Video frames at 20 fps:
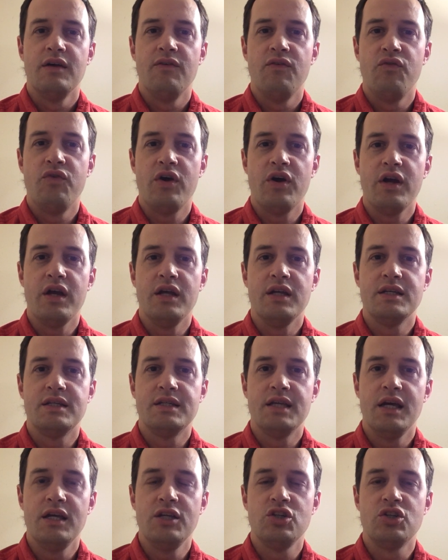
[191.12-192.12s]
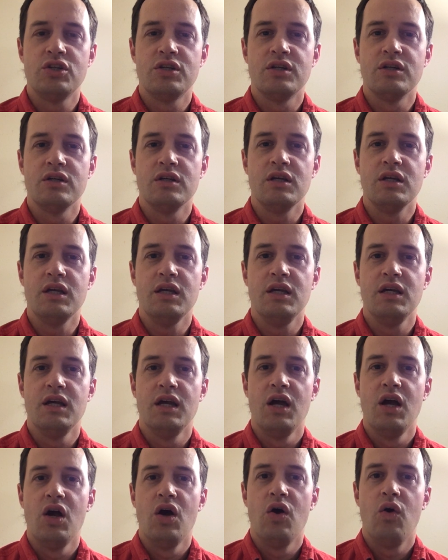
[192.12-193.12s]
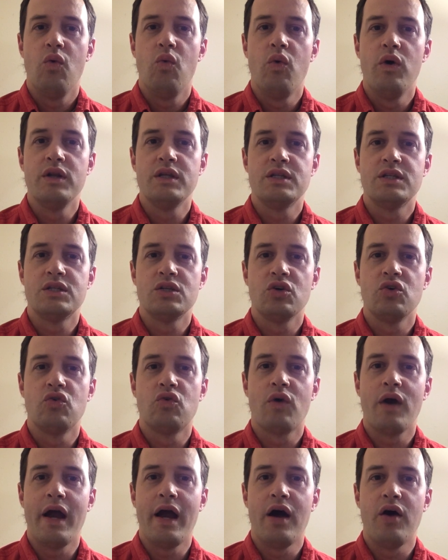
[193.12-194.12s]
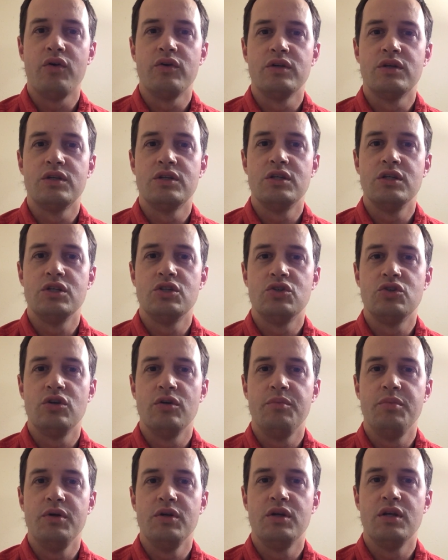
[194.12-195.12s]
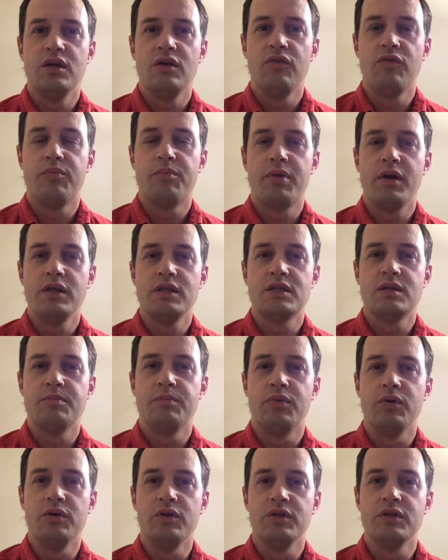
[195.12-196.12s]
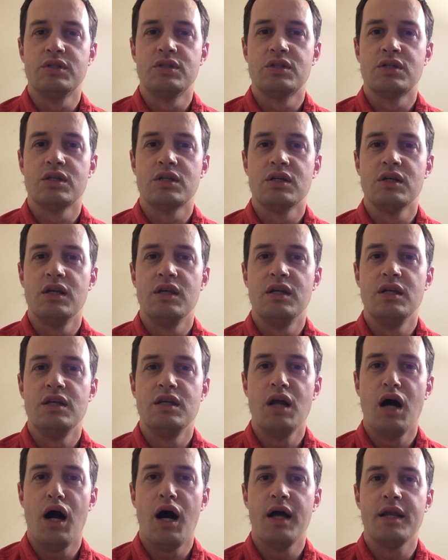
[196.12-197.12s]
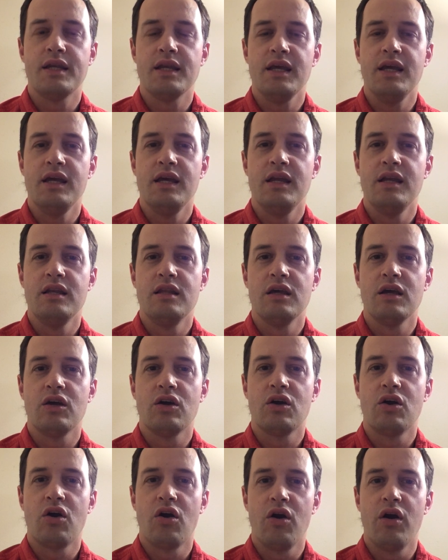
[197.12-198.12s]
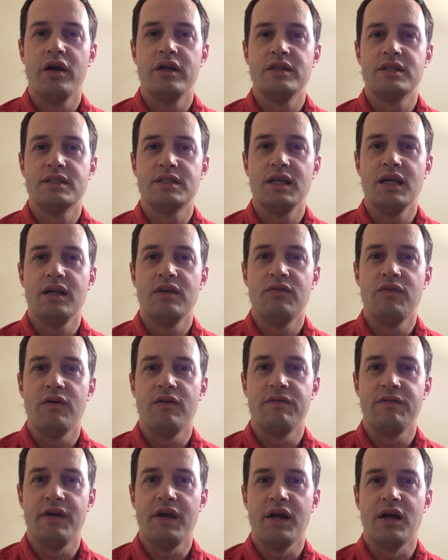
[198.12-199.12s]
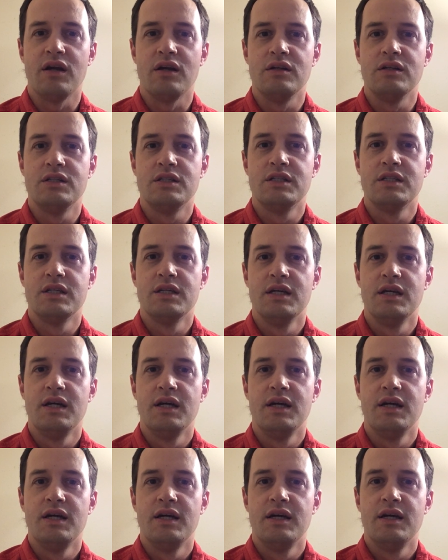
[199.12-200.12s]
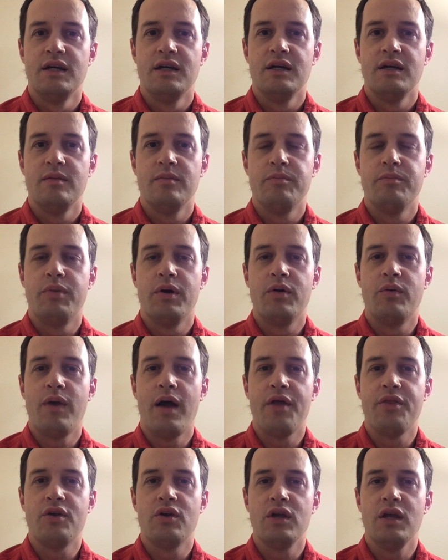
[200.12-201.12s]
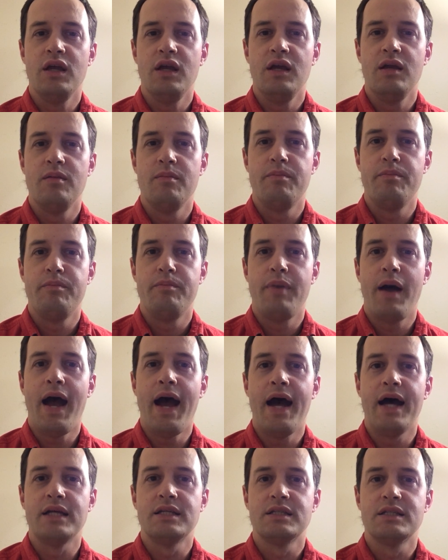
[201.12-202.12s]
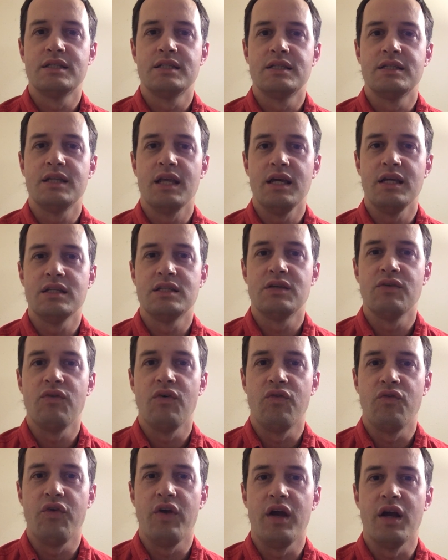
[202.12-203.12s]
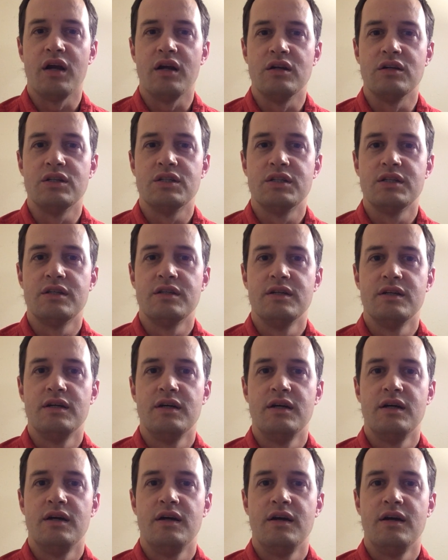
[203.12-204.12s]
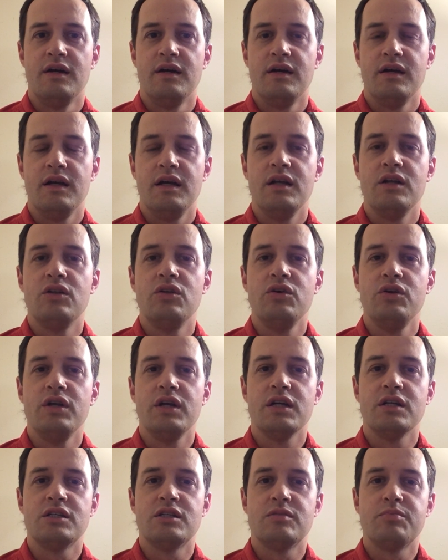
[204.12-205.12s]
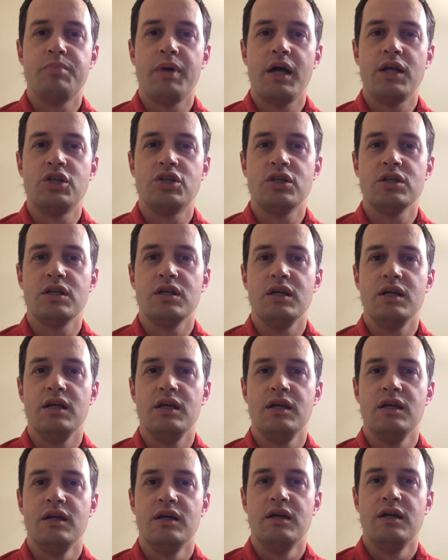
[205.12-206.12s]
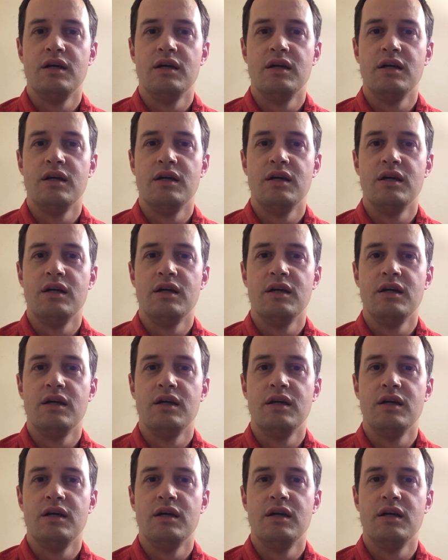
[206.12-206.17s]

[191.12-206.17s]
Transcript: very intentionally wants to ground distributive principles not in the current state of affairs, but rather in past states of affairs, including especially